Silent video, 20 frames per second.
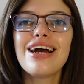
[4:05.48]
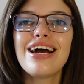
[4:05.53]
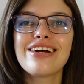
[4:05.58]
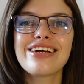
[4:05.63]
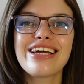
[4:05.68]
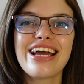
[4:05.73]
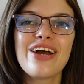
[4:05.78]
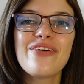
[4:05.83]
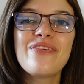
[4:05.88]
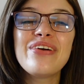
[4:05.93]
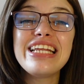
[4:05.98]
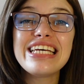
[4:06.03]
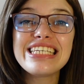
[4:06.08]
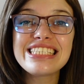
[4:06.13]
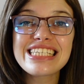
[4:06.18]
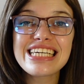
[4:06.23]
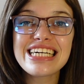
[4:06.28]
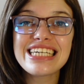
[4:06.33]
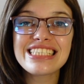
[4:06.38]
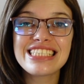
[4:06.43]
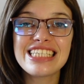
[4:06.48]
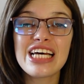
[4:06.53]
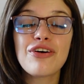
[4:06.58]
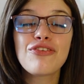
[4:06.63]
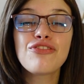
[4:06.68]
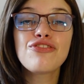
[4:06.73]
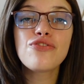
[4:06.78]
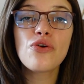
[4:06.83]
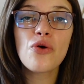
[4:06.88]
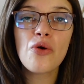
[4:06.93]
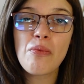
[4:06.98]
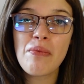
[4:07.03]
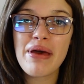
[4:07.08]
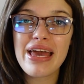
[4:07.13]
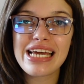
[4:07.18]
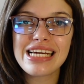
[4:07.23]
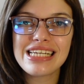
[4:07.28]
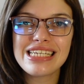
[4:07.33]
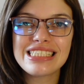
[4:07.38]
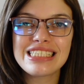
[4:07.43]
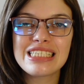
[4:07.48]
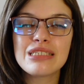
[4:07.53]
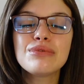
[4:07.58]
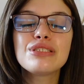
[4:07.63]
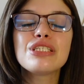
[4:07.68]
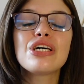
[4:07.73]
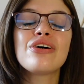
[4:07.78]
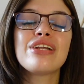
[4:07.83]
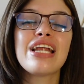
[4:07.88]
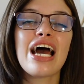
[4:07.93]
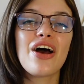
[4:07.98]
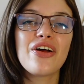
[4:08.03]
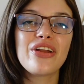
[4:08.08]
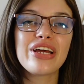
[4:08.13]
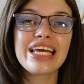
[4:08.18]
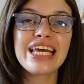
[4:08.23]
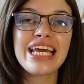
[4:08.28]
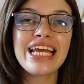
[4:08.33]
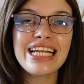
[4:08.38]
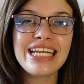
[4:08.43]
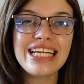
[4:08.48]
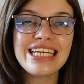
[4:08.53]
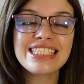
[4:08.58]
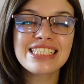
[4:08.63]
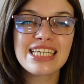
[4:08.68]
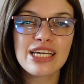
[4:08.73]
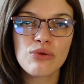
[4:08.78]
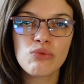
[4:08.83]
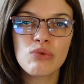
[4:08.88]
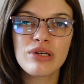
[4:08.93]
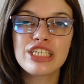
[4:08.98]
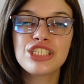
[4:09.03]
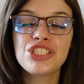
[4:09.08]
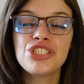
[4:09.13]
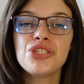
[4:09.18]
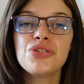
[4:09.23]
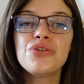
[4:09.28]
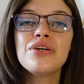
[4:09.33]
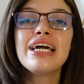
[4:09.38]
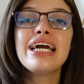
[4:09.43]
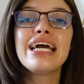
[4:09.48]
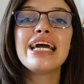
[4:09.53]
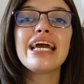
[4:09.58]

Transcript: Okay, we discussed now 4 mechanisms on how the kidneys can work to